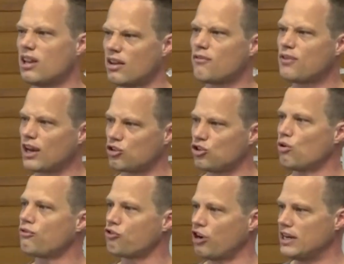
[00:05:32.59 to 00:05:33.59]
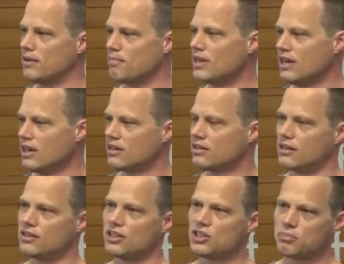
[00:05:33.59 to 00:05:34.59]
affect your freedom
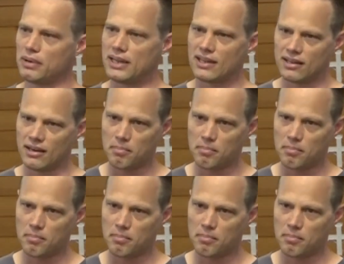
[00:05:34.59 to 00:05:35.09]
to speak.